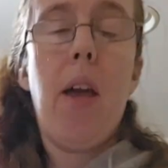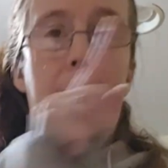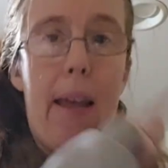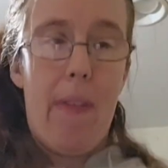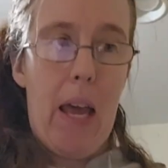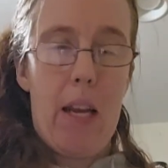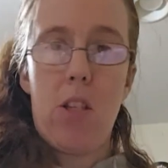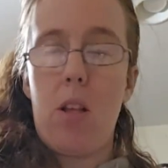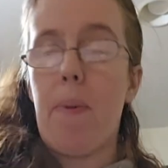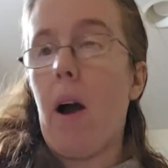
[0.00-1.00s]
Add that
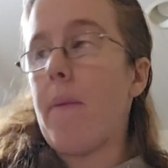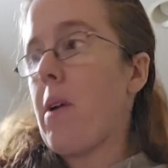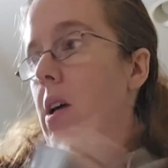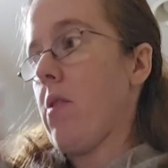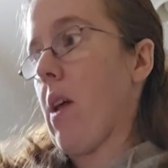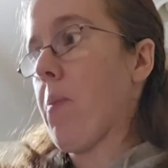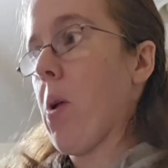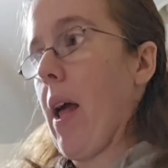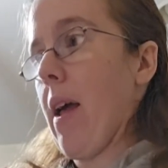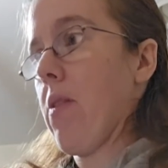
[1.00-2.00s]
into the pot. Then
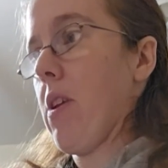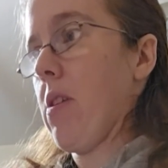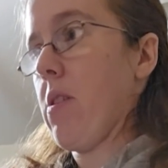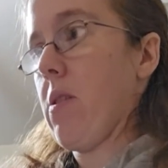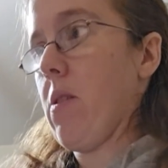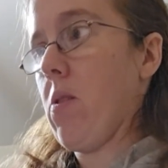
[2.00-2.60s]
we'll add this.